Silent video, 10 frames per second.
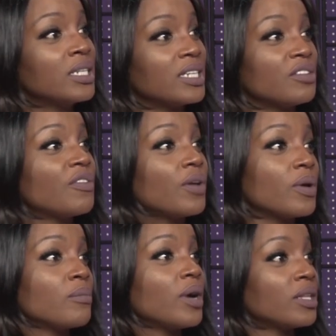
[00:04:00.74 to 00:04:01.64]
Then the
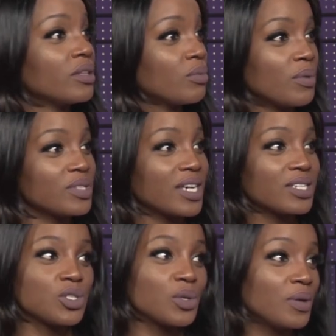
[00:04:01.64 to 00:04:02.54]
following month we were signed
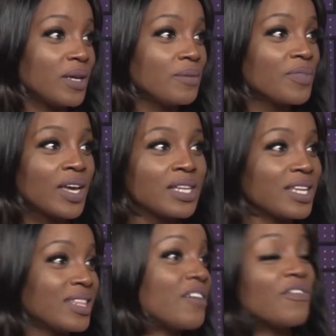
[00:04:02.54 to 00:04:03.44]
to Sony.
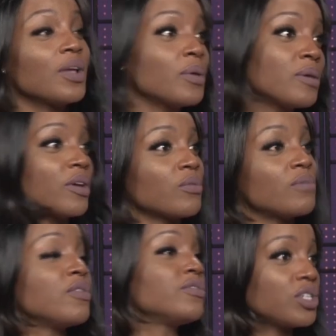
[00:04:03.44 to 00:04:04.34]
Then that following month we
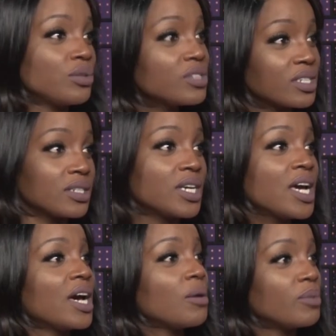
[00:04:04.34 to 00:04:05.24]
moved to Houston.
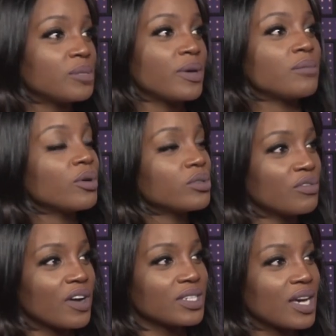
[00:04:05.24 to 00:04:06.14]
Mm-hmm. And we spent most
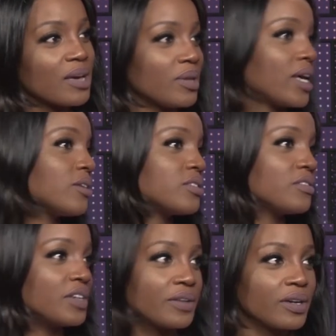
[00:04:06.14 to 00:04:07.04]
of our time in the House
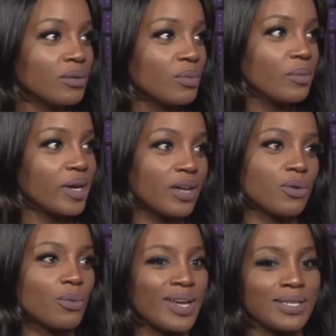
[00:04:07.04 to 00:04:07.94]
of Darion, where we
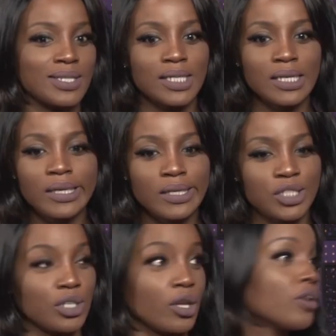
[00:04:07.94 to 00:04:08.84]
underwent
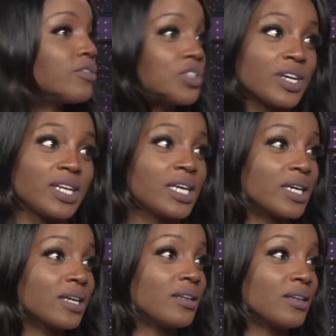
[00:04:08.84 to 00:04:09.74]
a lot of
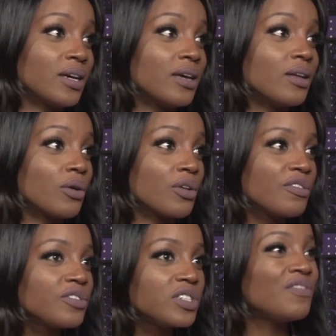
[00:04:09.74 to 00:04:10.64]
training, a lot
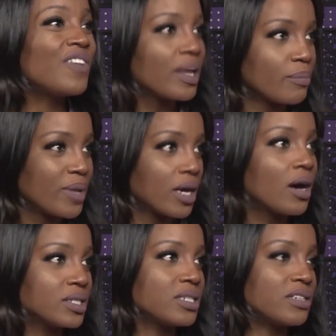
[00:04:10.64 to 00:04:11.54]
of development,
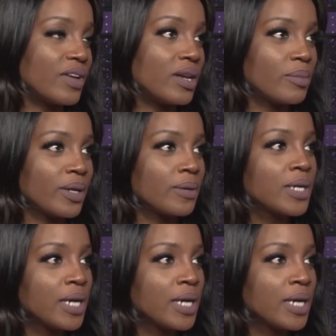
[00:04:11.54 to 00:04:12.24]
artist development.